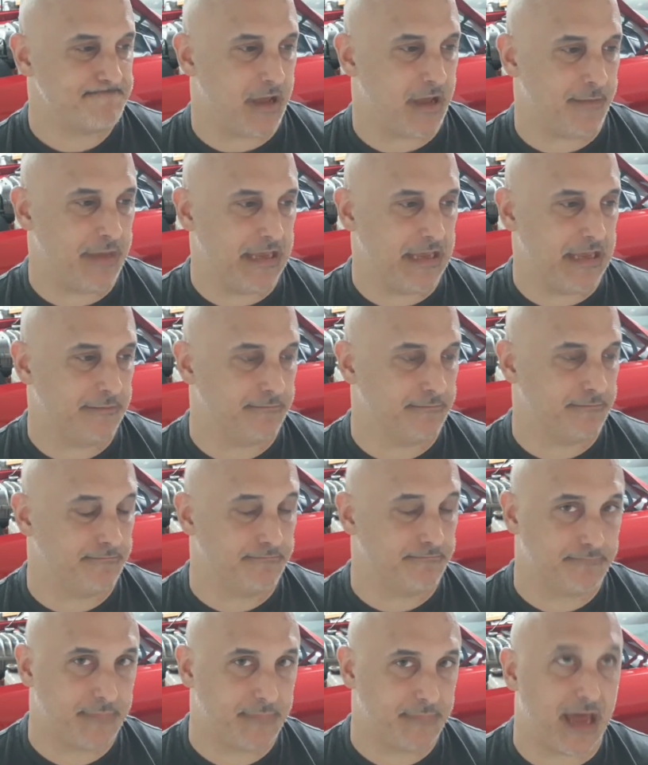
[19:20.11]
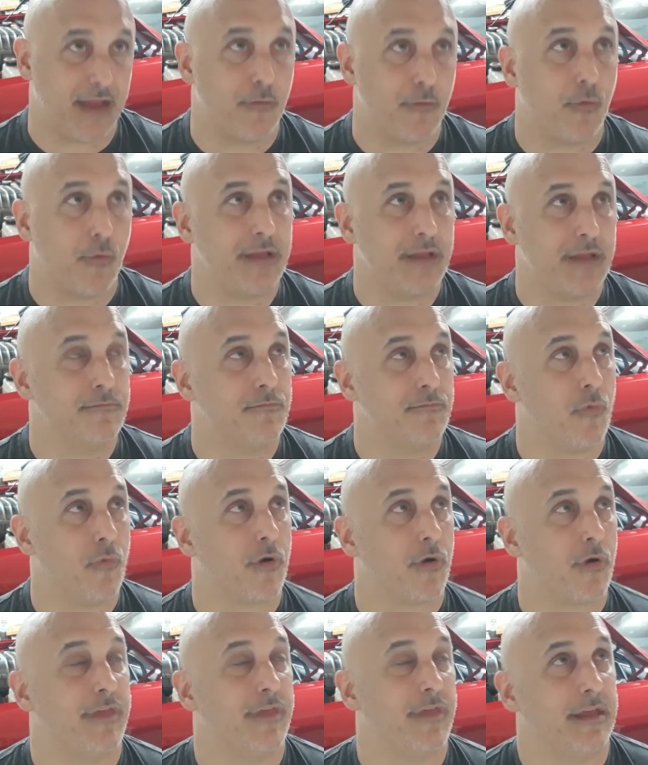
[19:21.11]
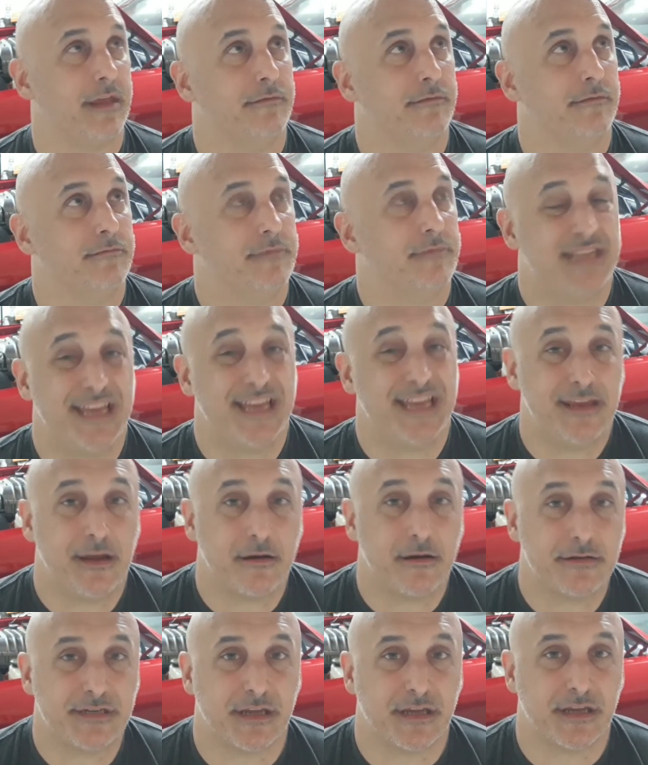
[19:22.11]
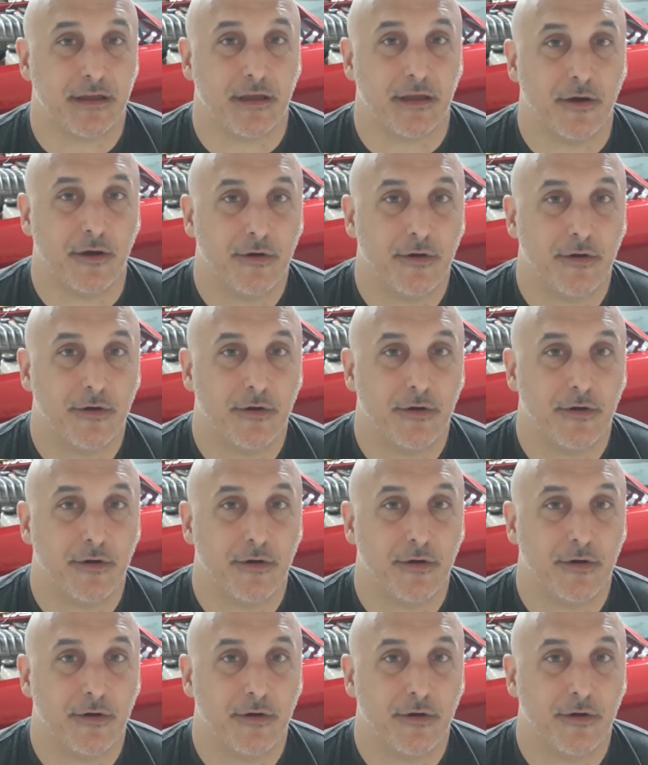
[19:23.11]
it wasn't more than 10 years ago.